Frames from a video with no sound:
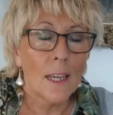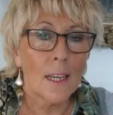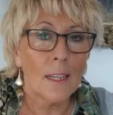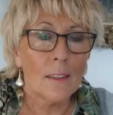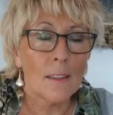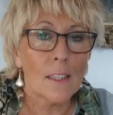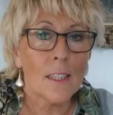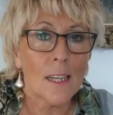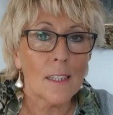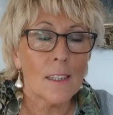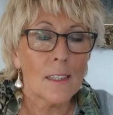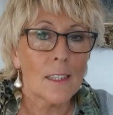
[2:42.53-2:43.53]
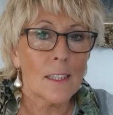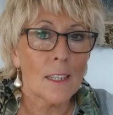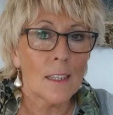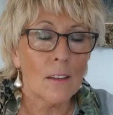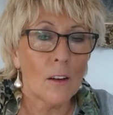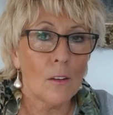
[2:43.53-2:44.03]
in the
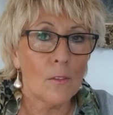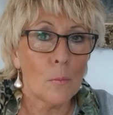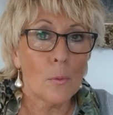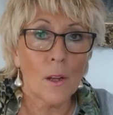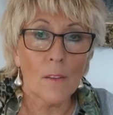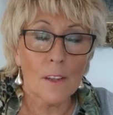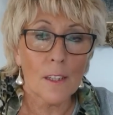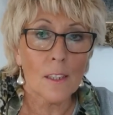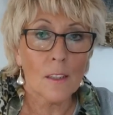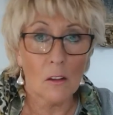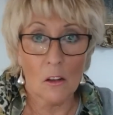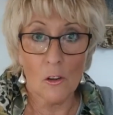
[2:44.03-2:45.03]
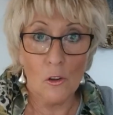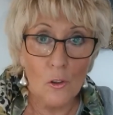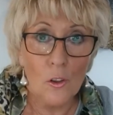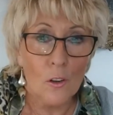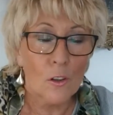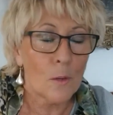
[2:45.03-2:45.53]
sentencing of
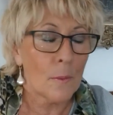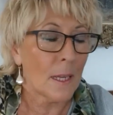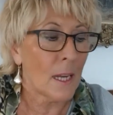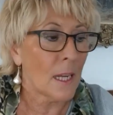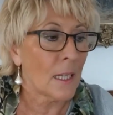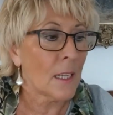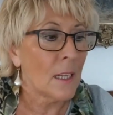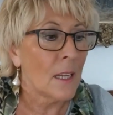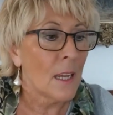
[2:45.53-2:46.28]
another grooming gang.